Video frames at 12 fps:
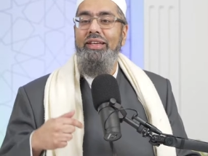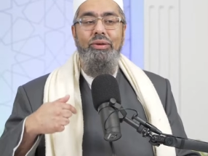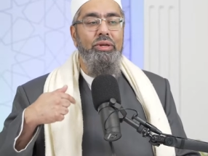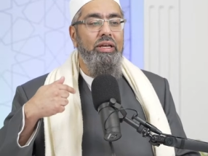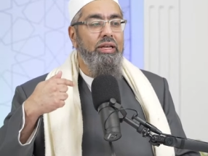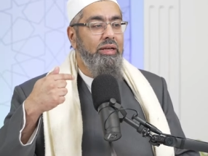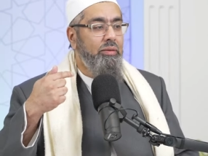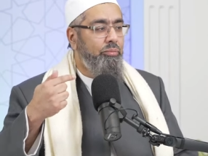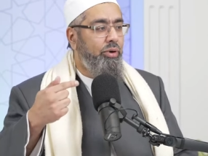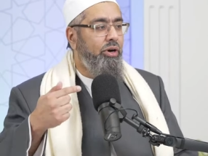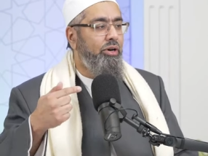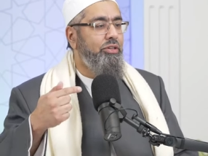And
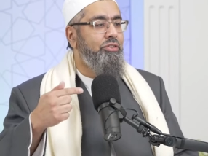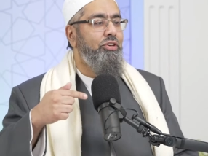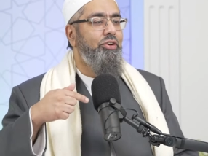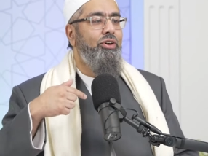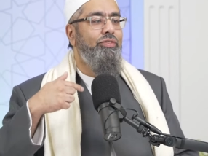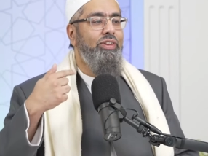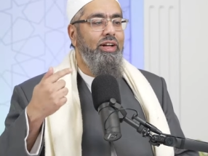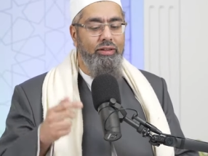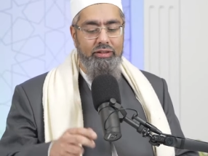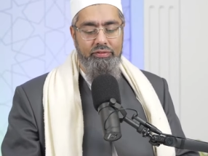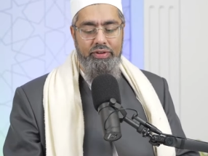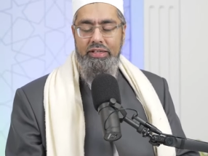part of
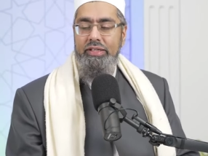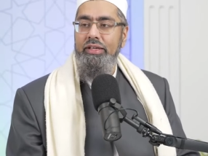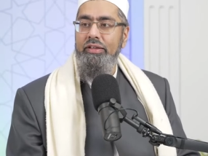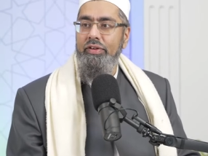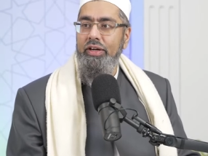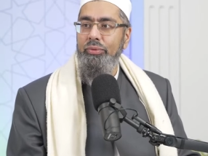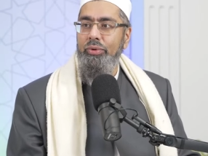cultivating divine